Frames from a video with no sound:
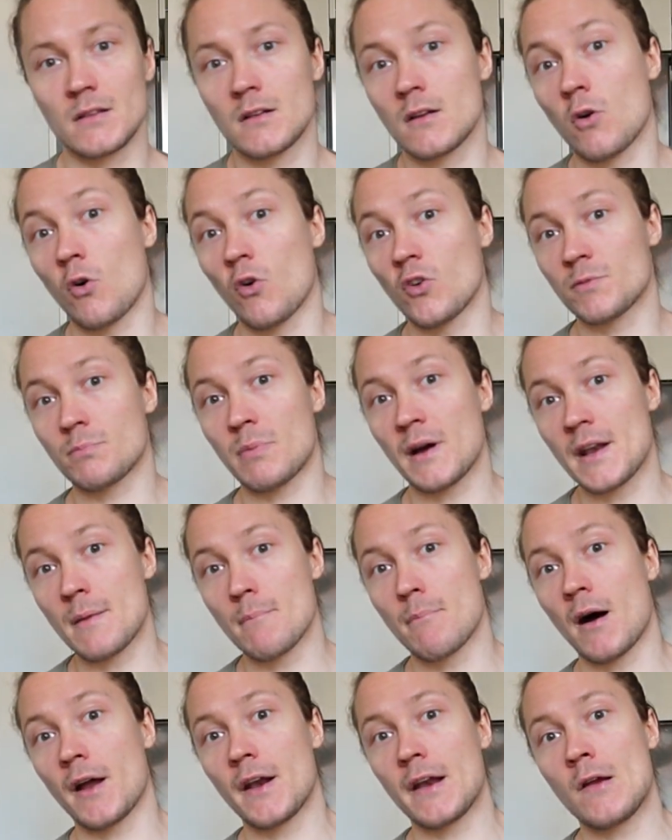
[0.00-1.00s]
caused by
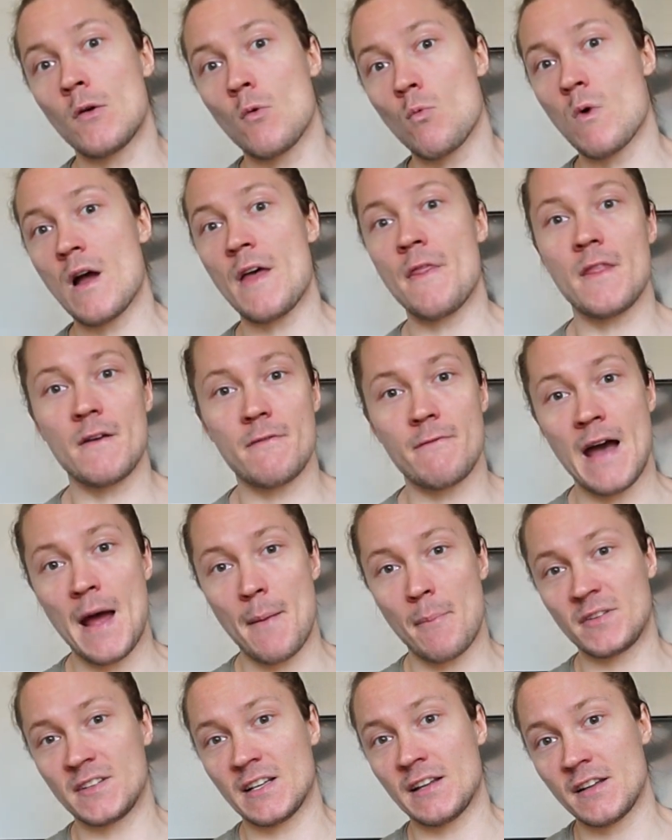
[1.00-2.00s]
the body when the
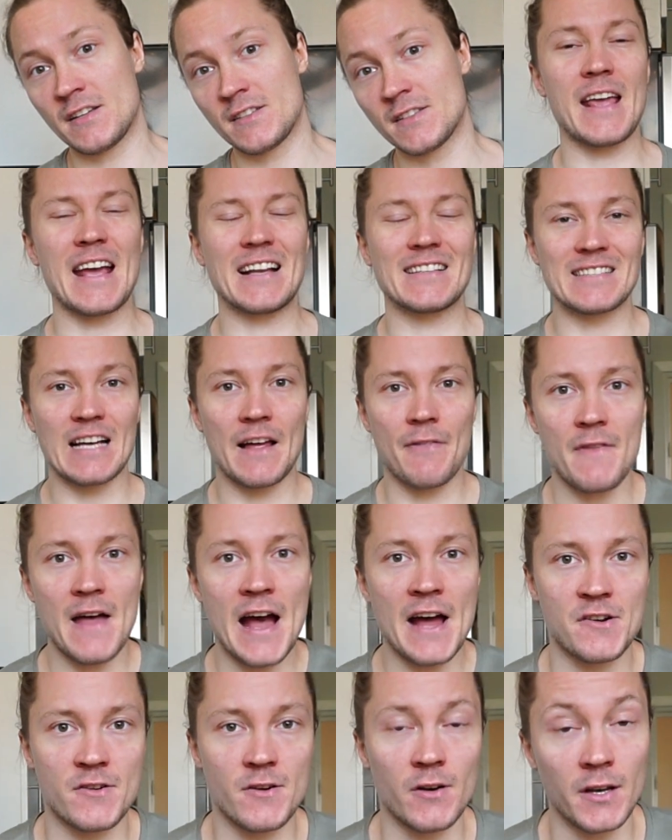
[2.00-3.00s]
fat percentage gets
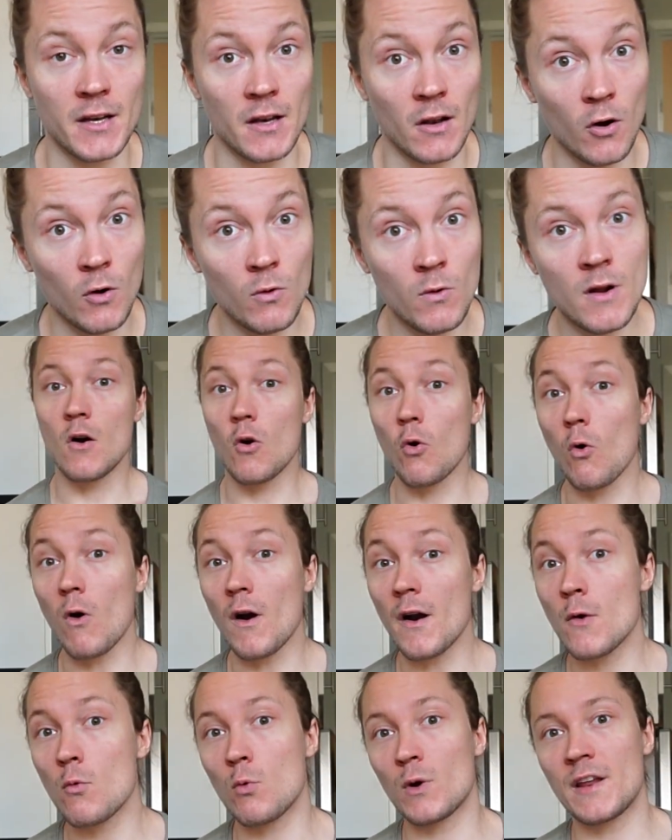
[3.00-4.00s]
unnaturally low,
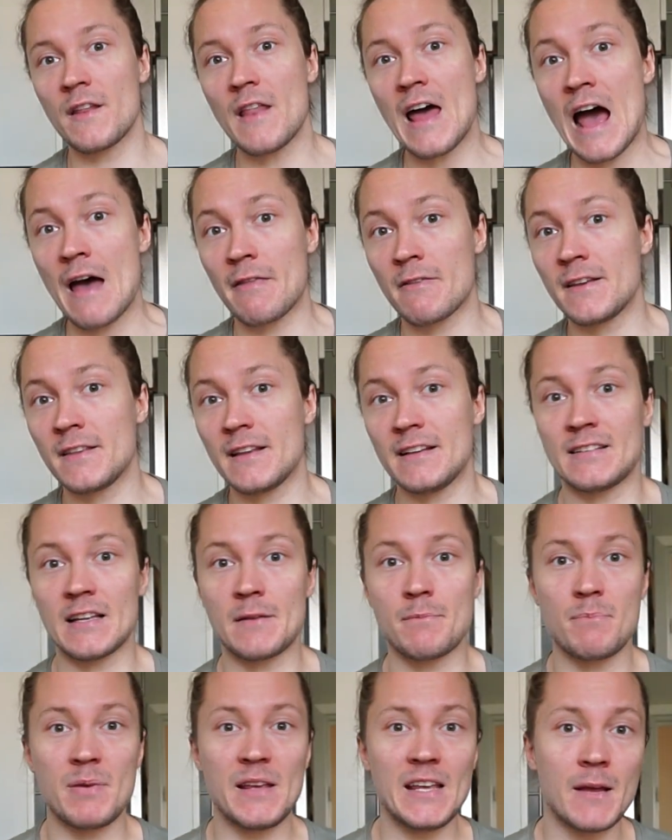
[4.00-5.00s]
or when an athlete is
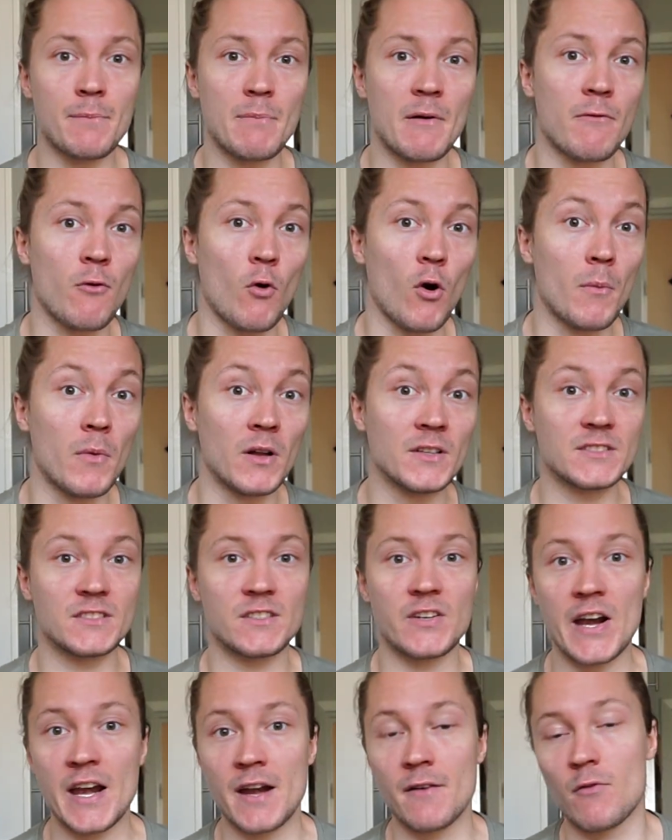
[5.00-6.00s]
at peak performance
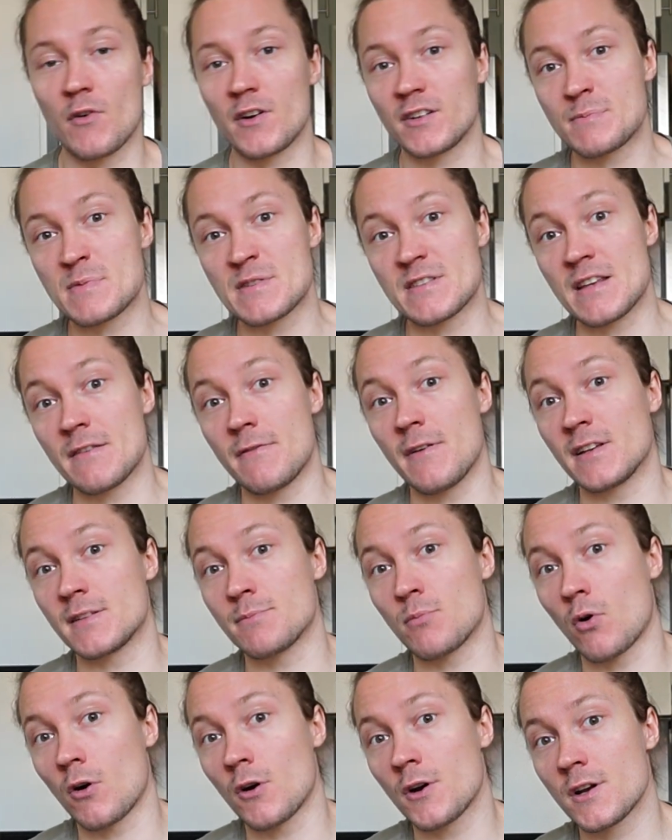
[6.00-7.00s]
training for a specific
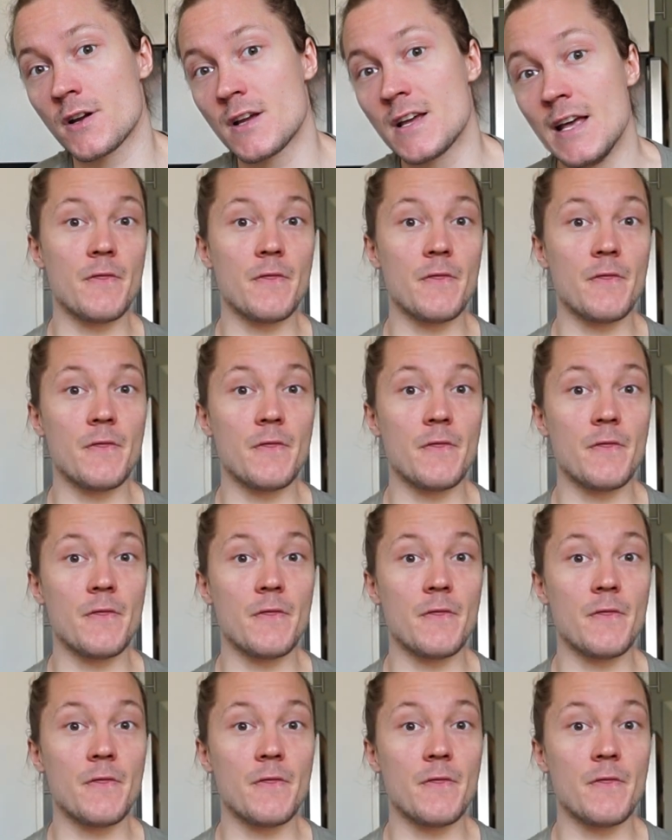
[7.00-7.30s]
sport.